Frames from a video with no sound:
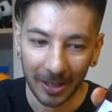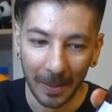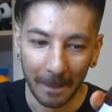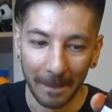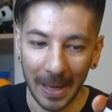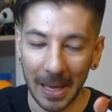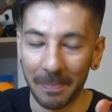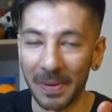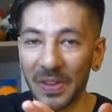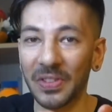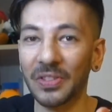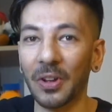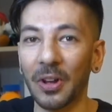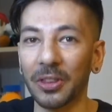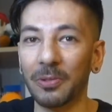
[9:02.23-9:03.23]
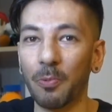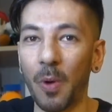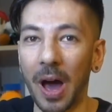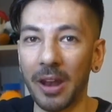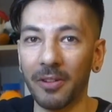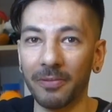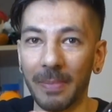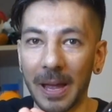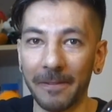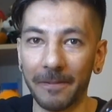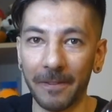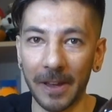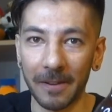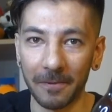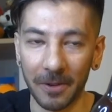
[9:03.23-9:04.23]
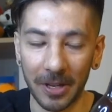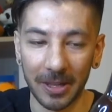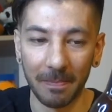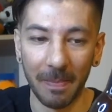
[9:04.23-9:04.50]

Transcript: maybe it's not one of my favorite, but